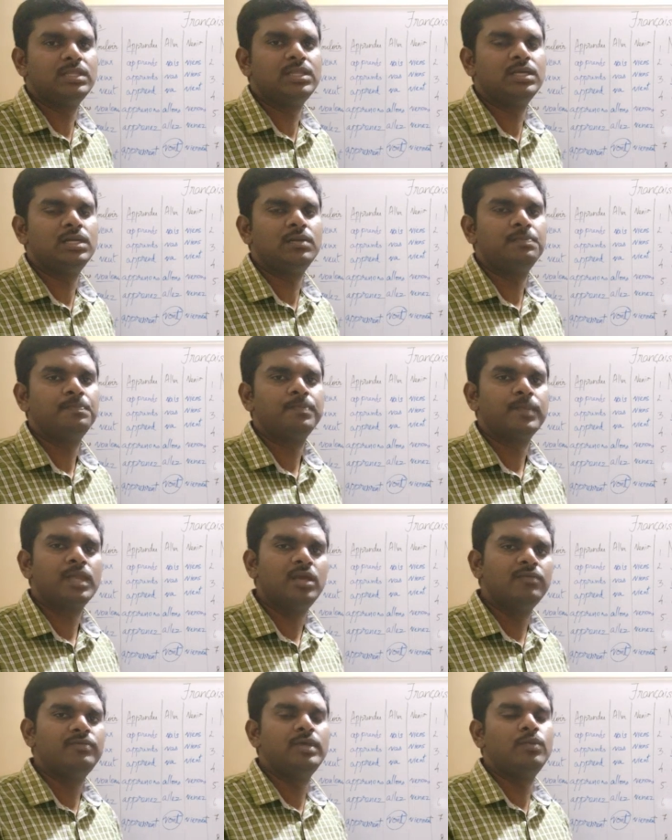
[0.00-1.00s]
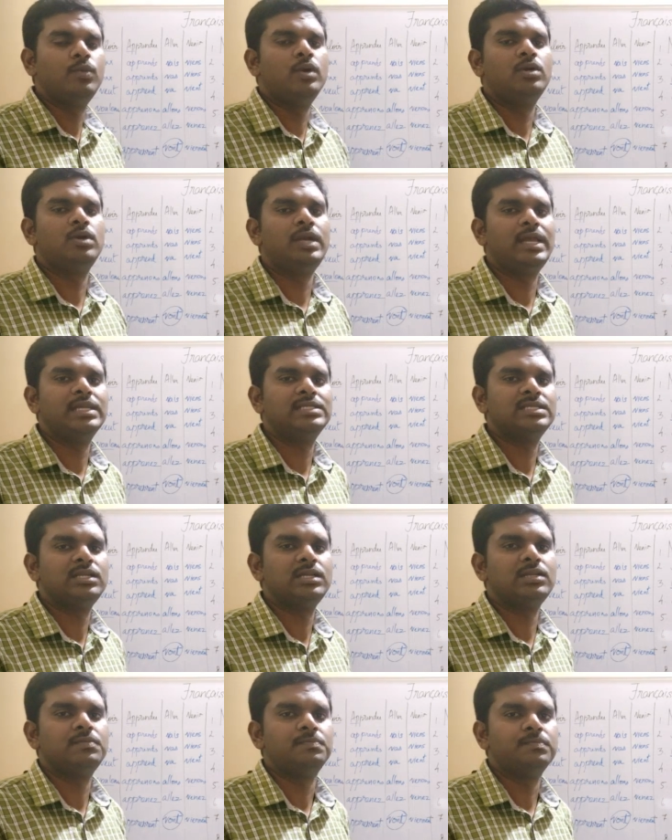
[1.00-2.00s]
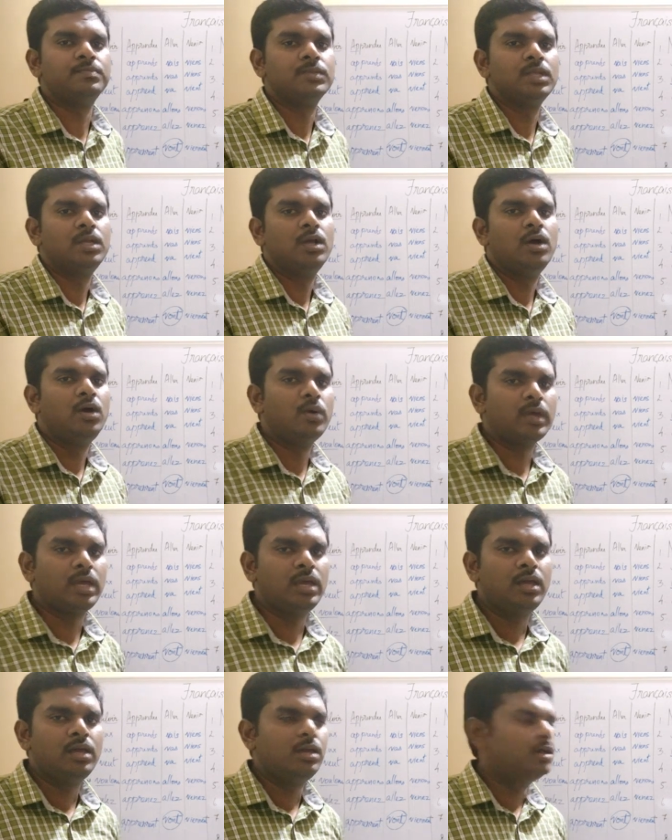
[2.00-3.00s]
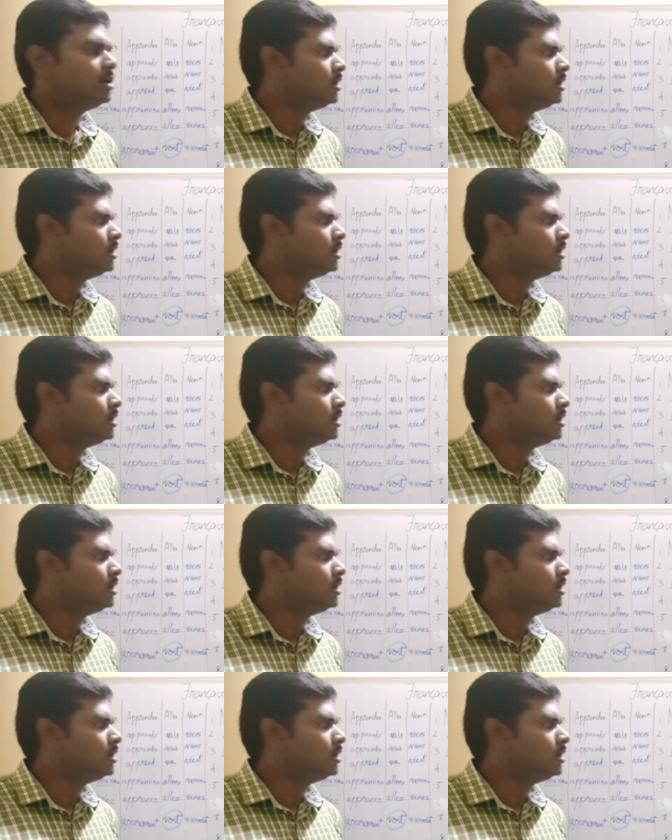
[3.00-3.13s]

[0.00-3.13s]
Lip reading: method if they want to take centum. Okay.